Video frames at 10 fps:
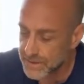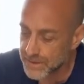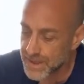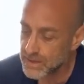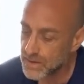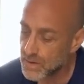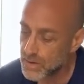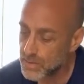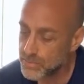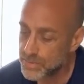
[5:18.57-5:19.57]
that
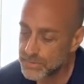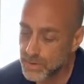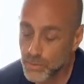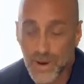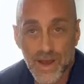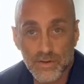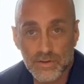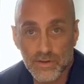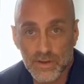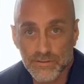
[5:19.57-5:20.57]
go
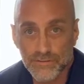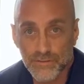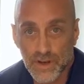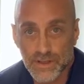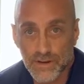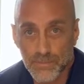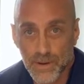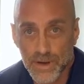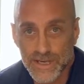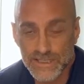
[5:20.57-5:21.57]
around the front of my
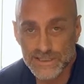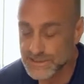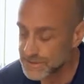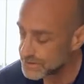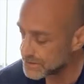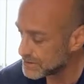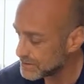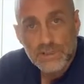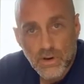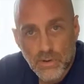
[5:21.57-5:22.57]
waist.
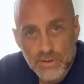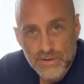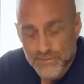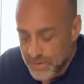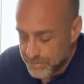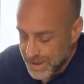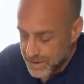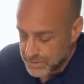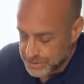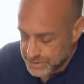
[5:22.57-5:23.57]
So in this front
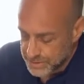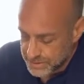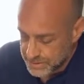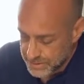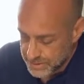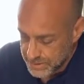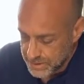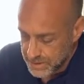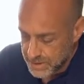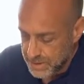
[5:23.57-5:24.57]
pouch,
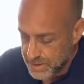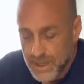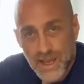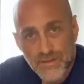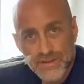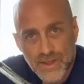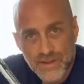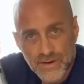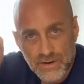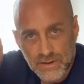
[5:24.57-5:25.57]
I have
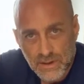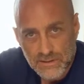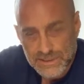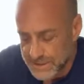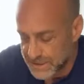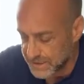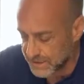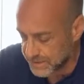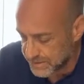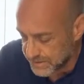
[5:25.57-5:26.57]
another glow
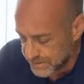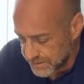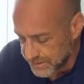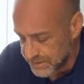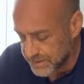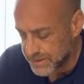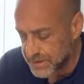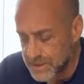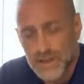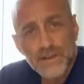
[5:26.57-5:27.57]
stick.
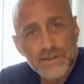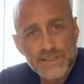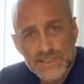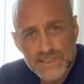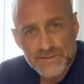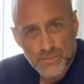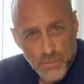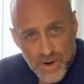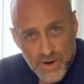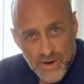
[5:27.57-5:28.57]
This is
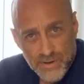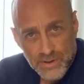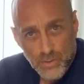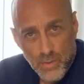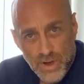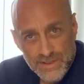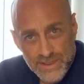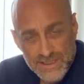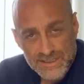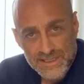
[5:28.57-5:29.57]
where you want
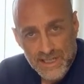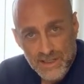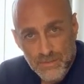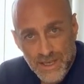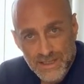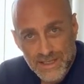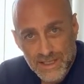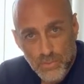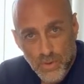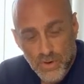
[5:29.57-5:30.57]
things that you might
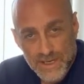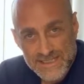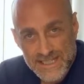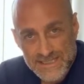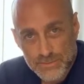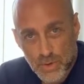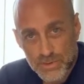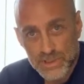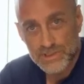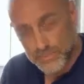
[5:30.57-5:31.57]
need more accessible because